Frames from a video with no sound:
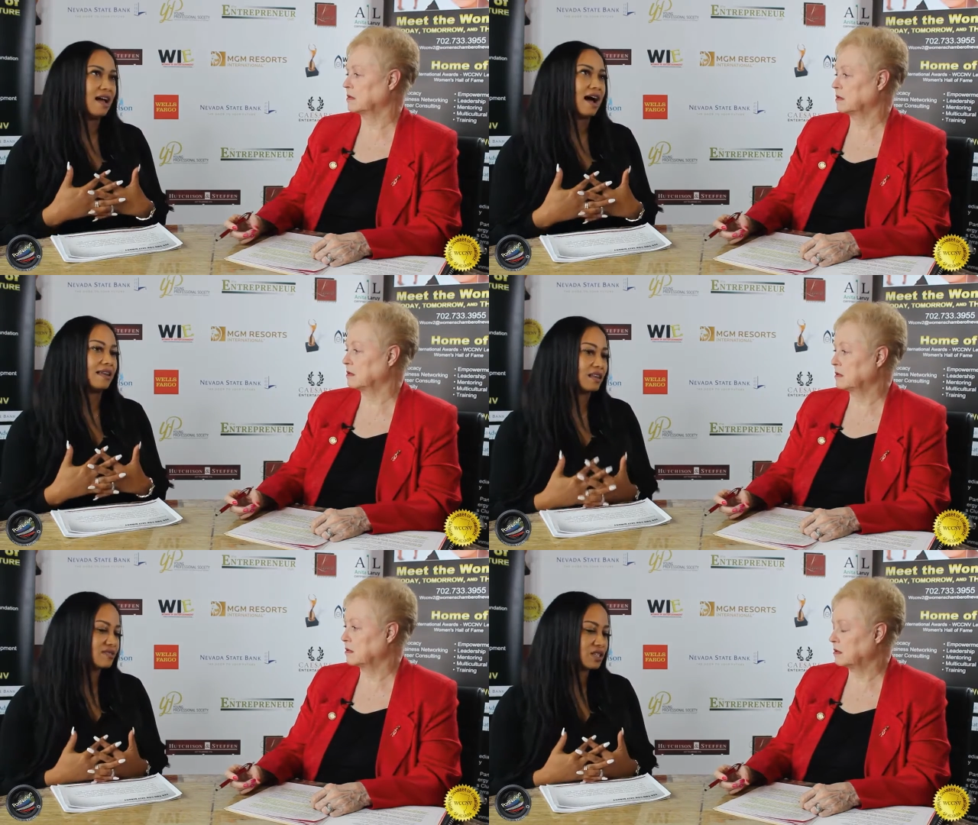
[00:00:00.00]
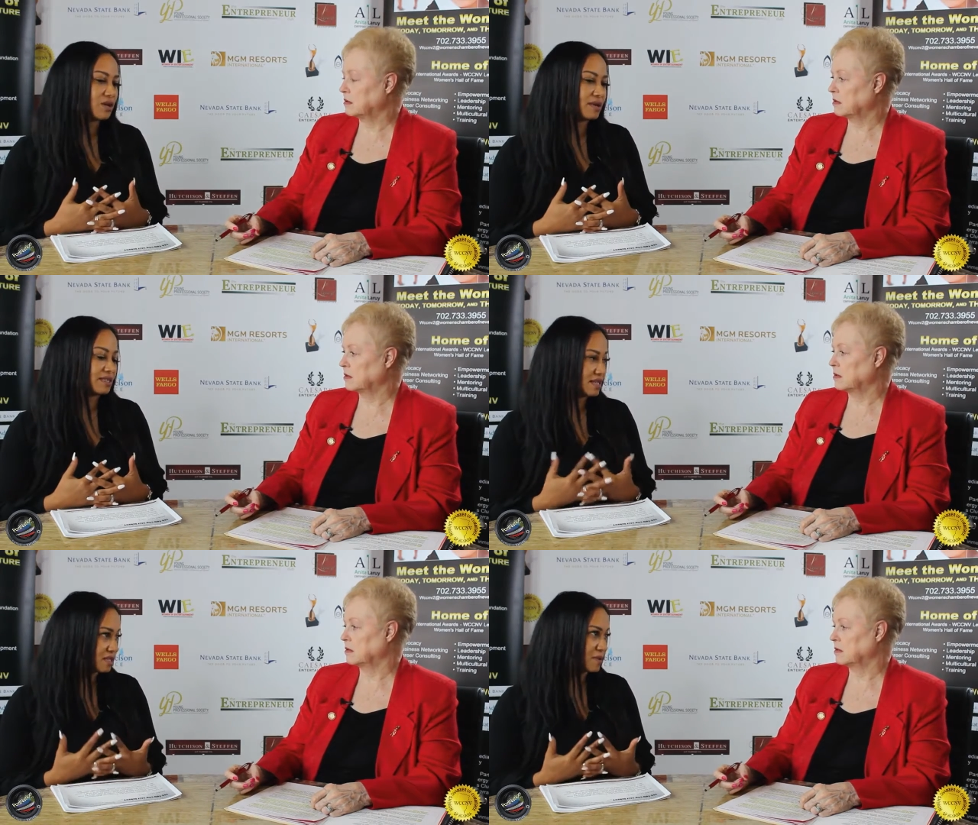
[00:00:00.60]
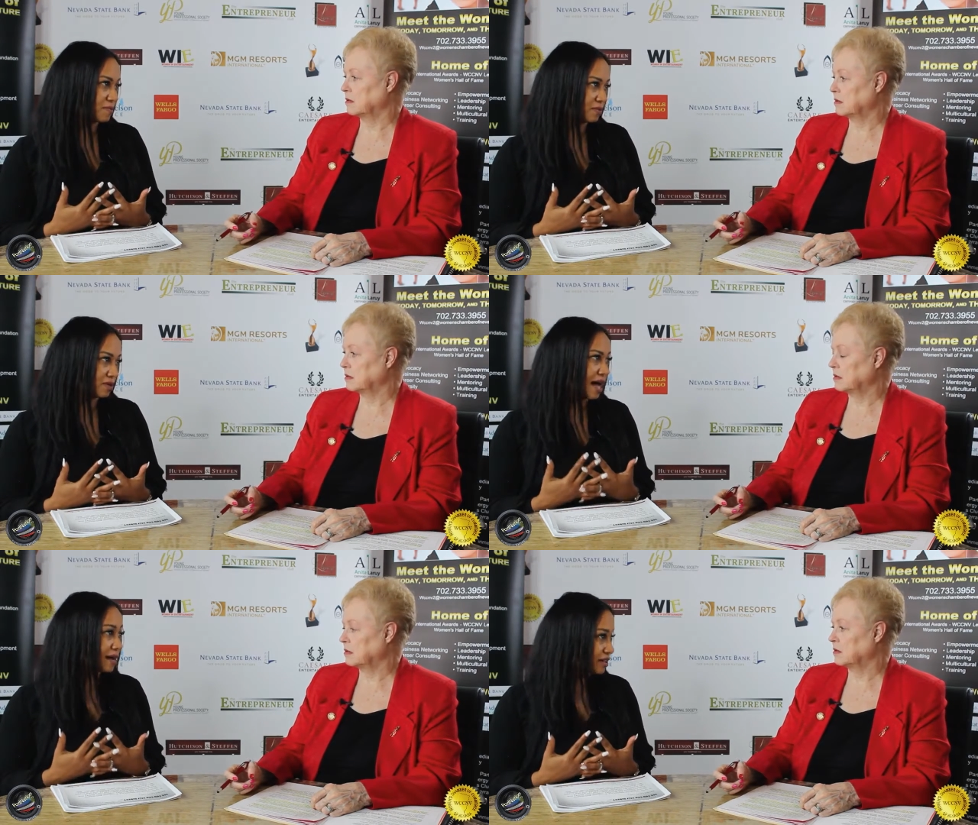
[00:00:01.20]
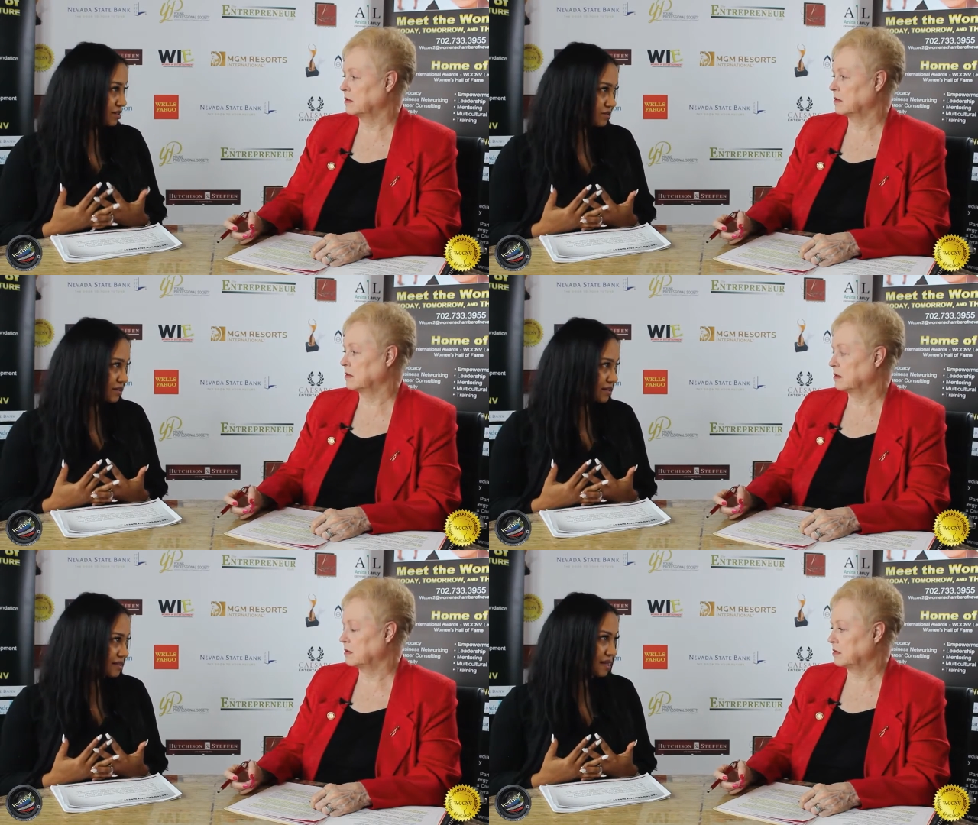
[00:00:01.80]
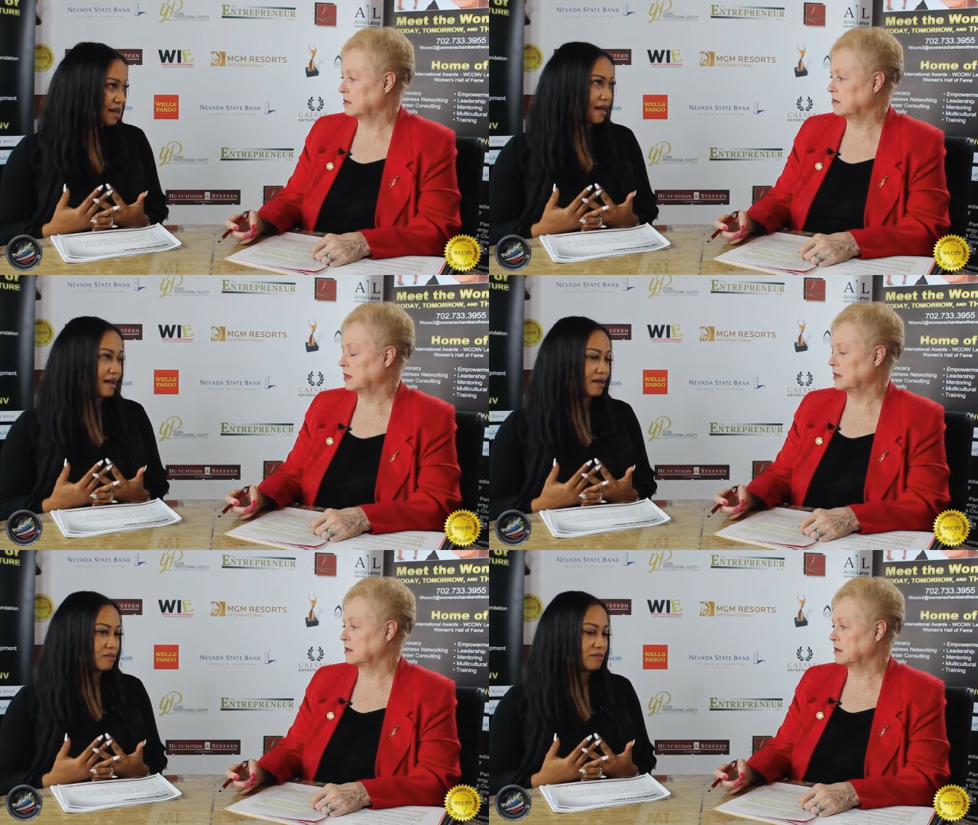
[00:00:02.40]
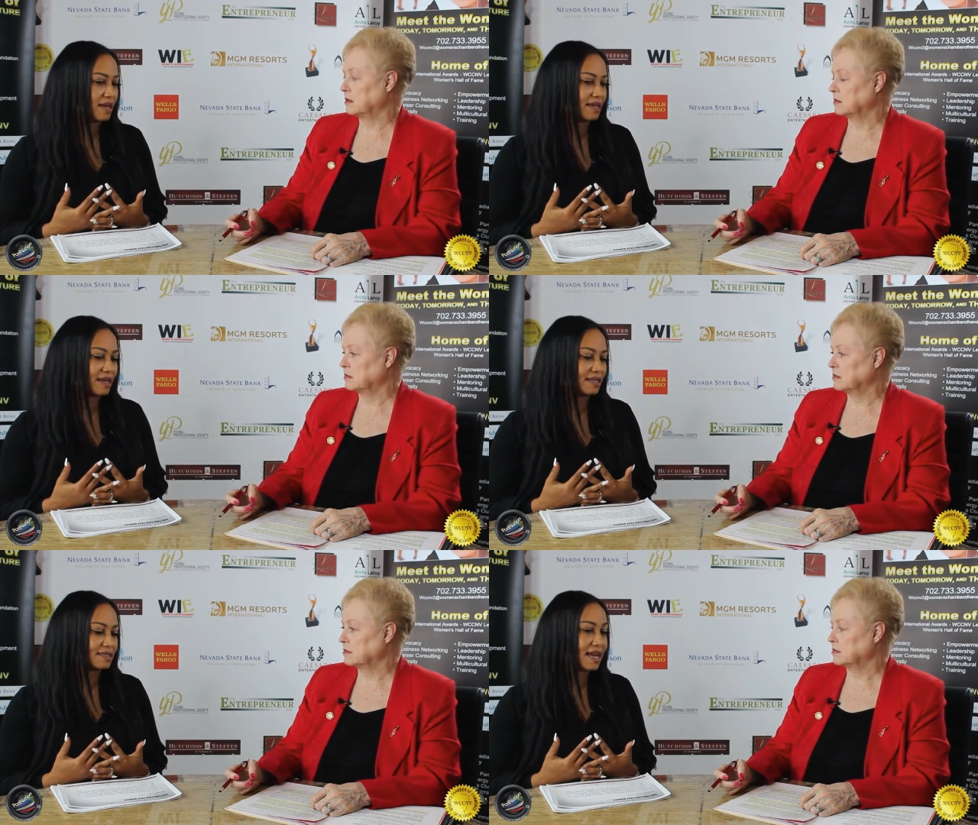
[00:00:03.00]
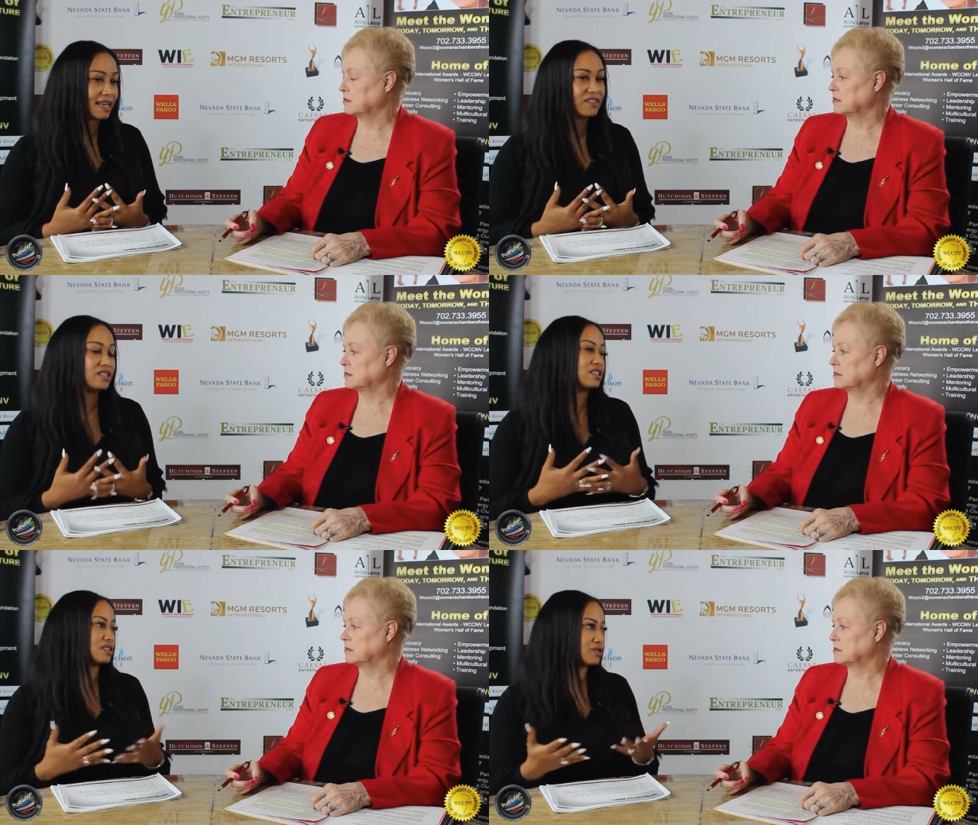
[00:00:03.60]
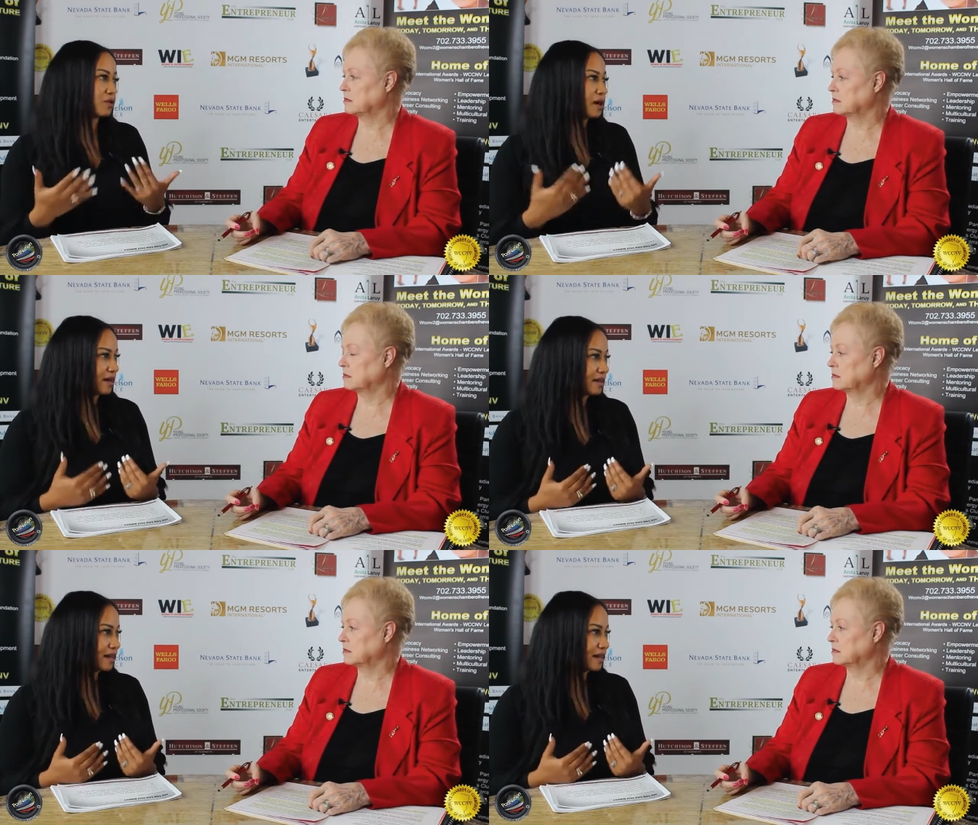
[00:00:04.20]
Speaker 1: I love to go and teach people how to do this, right. um, and, it's not even just to acquire